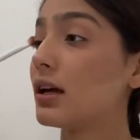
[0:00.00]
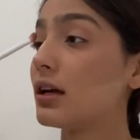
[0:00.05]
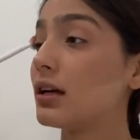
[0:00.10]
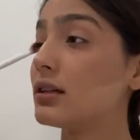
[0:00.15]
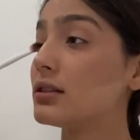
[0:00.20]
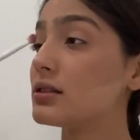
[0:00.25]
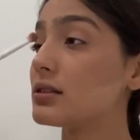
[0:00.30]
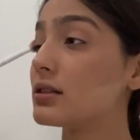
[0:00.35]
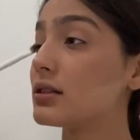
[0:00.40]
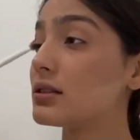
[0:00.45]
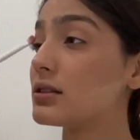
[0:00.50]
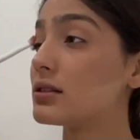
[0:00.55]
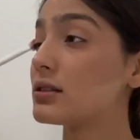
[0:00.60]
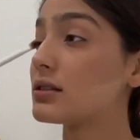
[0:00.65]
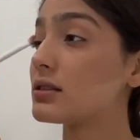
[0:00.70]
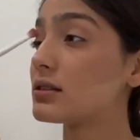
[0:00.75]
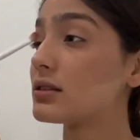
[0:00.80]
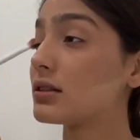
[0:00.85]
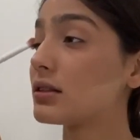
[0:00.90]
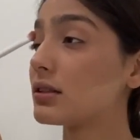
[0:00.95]
and
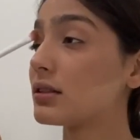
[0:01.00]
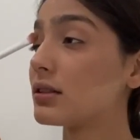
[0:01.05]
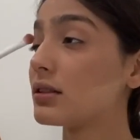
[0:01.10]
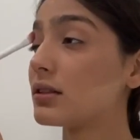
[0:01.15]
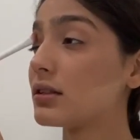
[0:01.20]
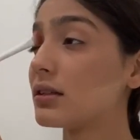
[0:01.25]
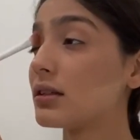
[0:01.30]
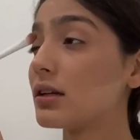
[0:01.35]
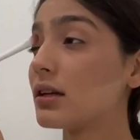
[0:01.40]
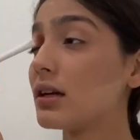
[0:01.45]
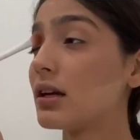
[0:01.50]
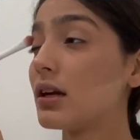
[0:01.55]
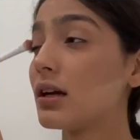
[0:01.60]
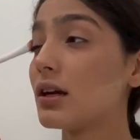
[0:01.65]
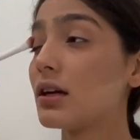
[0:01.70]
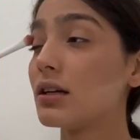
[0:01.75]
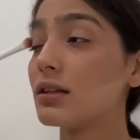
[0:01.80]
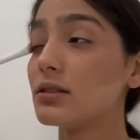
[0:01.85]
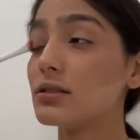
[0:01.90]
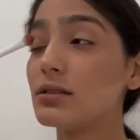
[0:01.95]
just
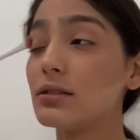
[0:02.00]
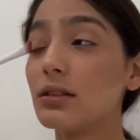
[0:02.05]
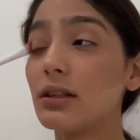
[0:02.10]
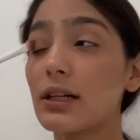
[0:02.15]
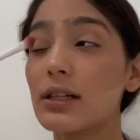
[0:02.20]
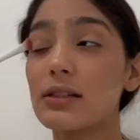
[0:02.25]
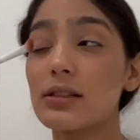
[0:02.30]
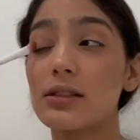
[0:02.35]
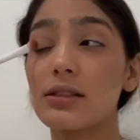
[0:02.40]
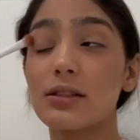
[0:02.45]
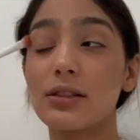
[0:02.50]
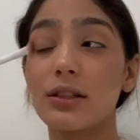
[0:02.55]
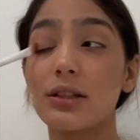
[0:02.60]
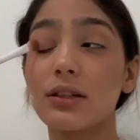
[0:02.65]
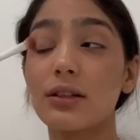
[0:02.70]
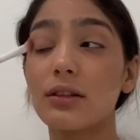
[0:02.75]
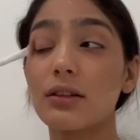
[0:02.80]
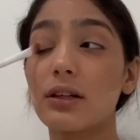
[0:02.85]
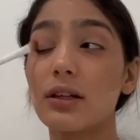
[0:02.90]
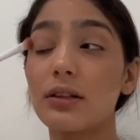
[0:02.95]
do like
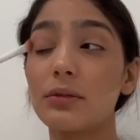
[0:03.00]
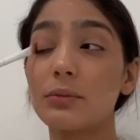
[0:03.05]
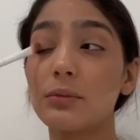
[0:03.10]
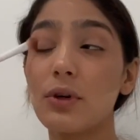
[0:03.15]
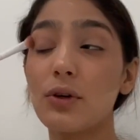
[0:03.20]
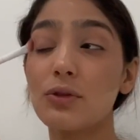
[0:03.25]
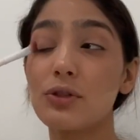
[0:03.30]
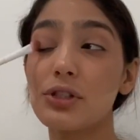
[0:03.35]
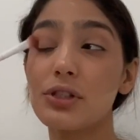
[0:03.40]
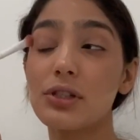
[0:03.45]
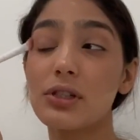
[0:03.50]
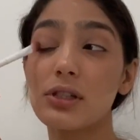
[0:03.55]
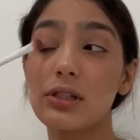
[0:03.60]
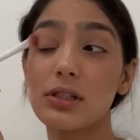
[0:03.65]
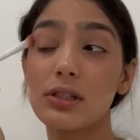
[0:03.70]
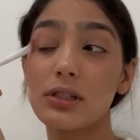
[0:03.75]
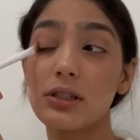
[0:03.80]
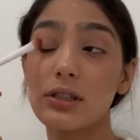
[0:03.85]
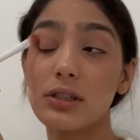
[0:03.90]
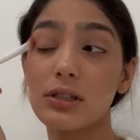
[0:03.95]
circular
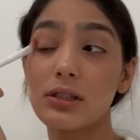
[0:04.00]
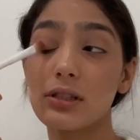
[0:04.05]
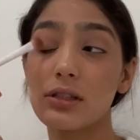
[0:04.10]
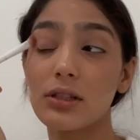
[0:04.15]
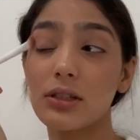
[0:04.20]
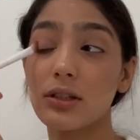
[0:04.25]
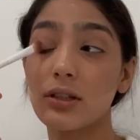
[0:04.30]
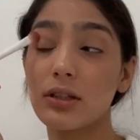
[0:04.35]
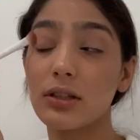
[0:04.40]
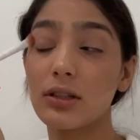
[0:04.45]
motions